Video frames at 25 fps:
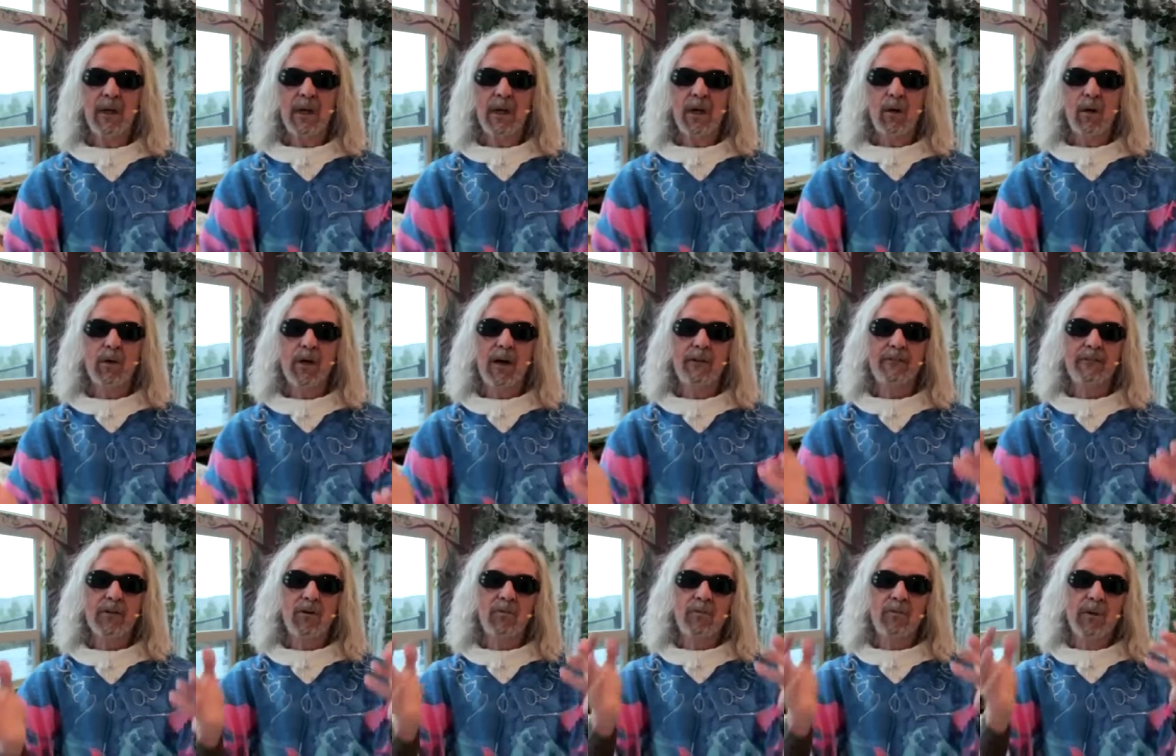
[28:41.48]
we
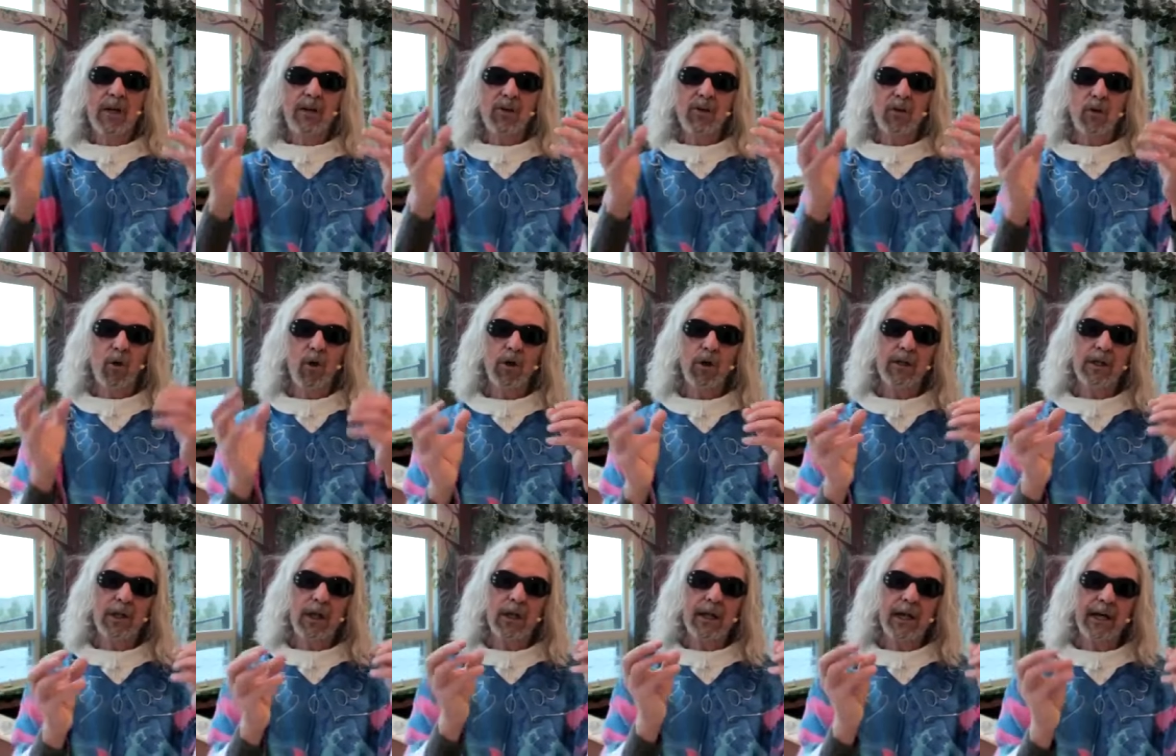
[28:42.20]
have to remain
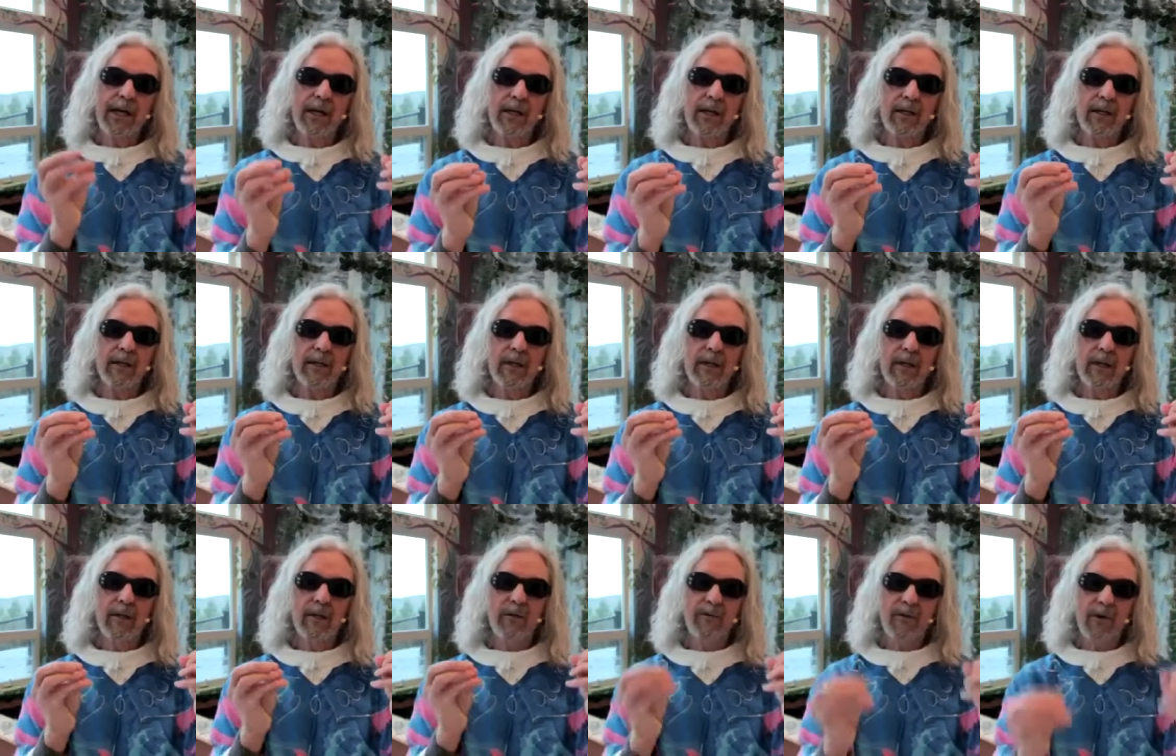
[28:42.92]
totally aligned
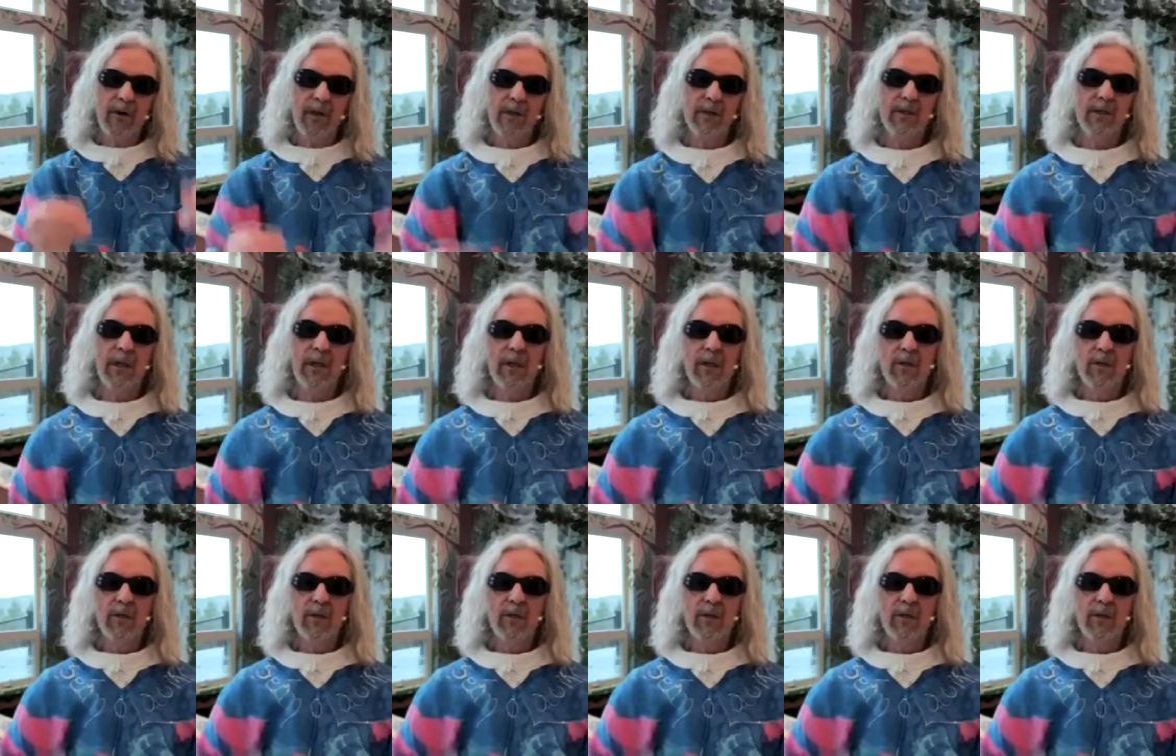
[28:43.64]
for it.